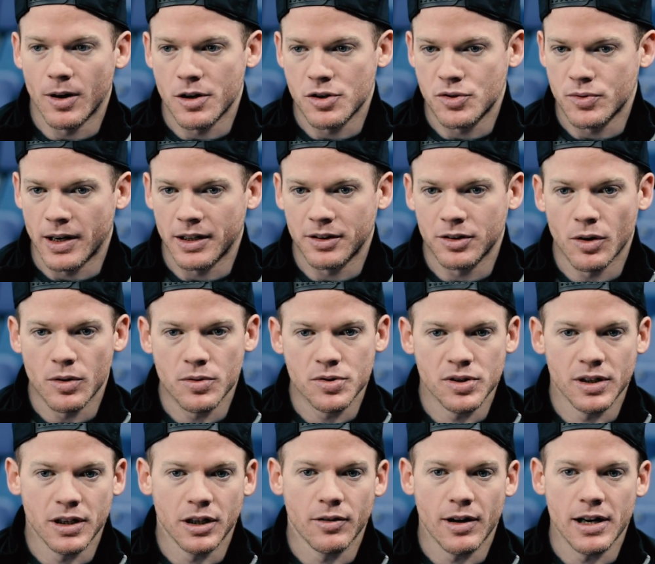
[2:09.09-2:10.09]
Our strength coach
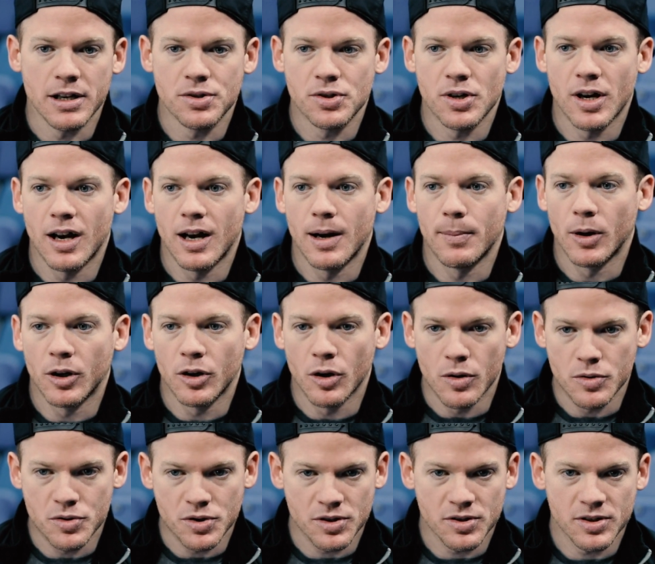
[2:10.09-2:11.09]
did a great job. Our
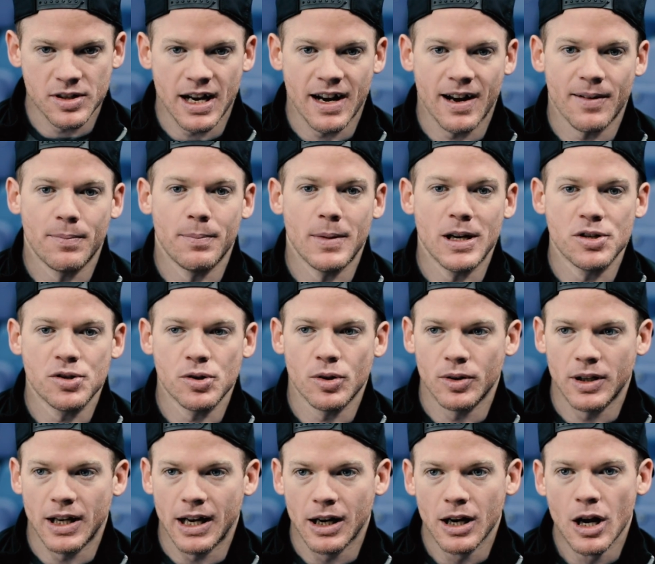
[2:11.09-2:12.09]
coaching staff made
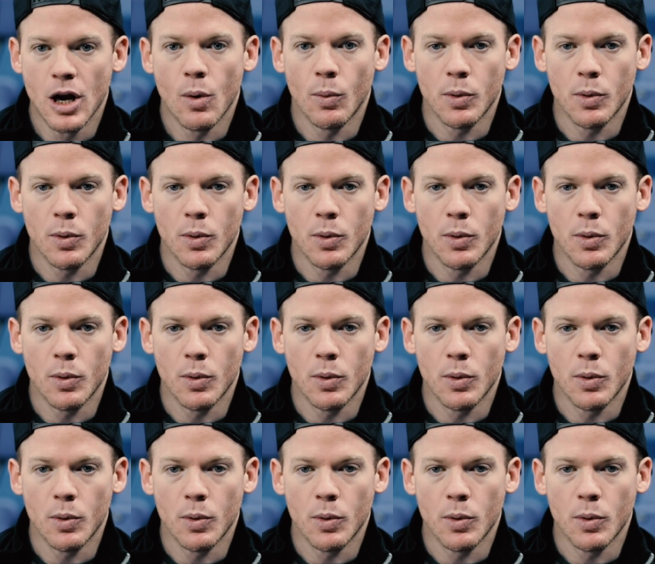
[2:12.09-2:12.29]
sure that